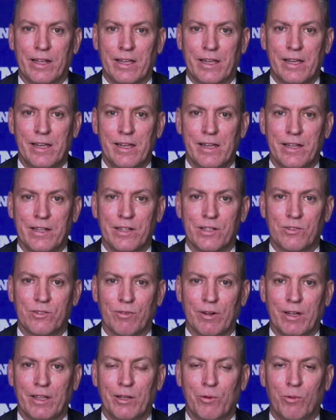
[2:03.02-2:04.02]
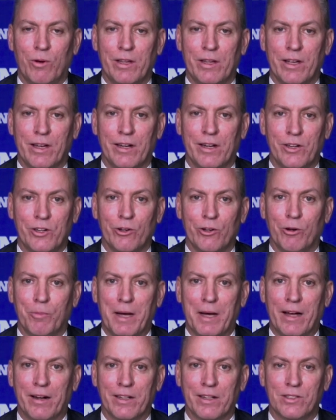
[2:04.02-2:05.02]
the key is really what are you going to do
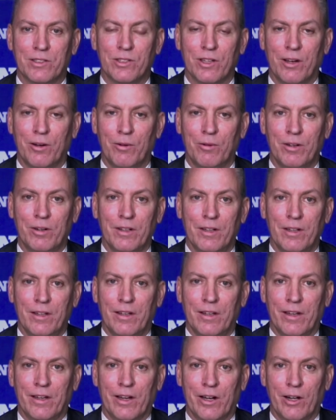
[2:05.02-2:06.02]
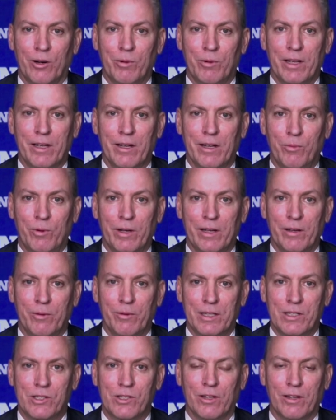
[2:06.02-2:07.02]
about it? So, you know, we, we,
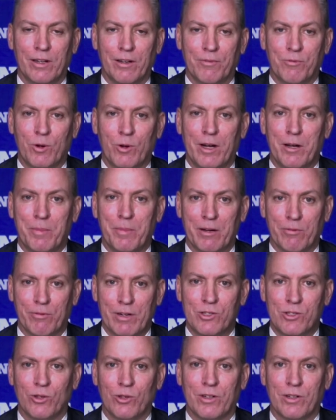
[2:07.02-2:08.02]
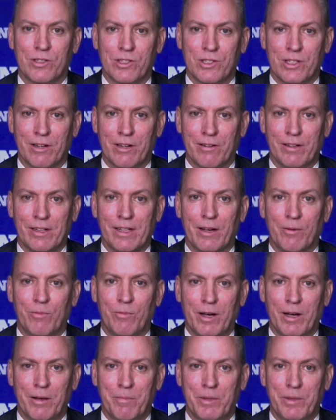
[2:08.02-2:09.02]
we still have quite a bit of resources here in the
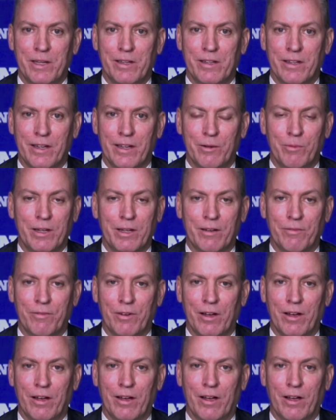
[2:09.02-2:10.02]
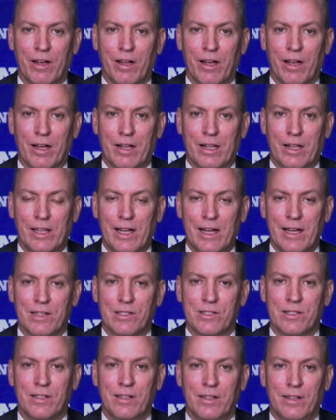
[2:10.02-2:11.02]
NYPD. We have a, a, a
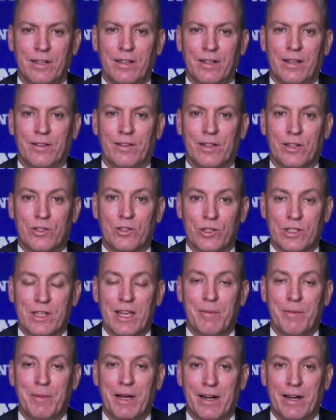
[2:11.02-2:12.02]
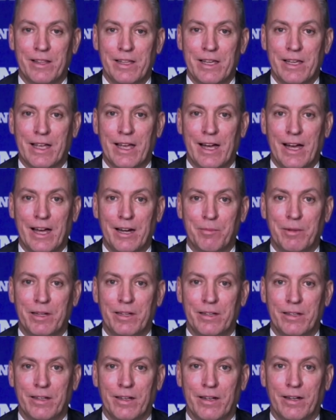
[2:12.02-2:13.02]
class that just came out of the
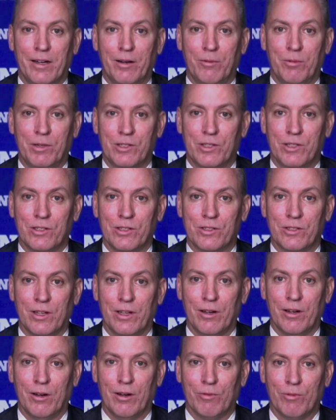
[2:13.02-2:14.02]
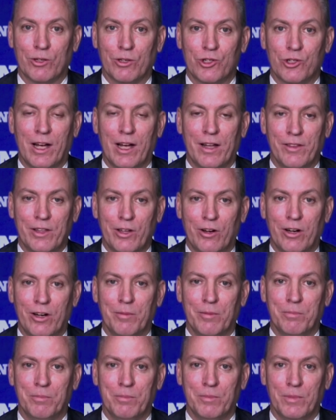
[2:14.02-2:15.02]
academy, uh, which is a, a, real shot in the
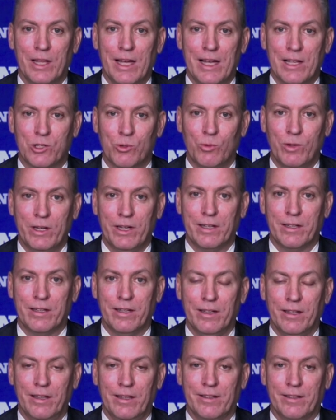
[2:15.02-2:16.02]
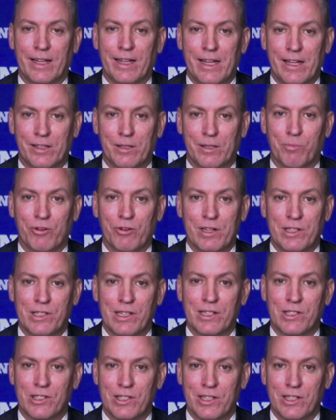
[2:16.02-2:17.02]
arm last week. Yeah. They hit the
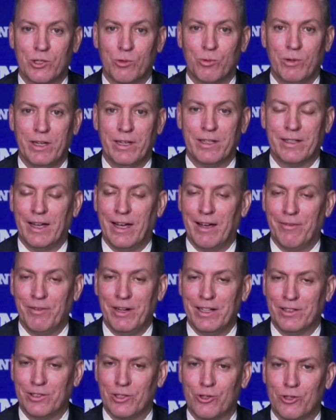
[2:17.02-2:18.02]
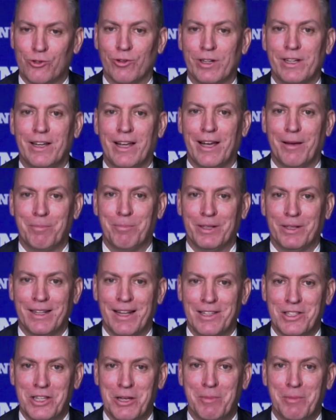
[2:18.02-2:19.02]
precincts this week. They haven't hit the street yet, but
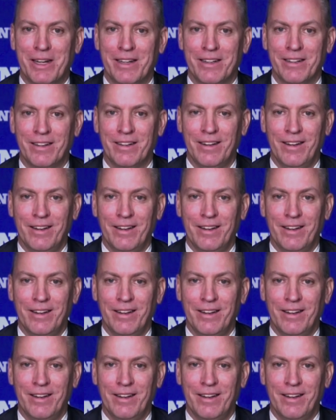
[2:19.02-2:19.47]
that's imminent.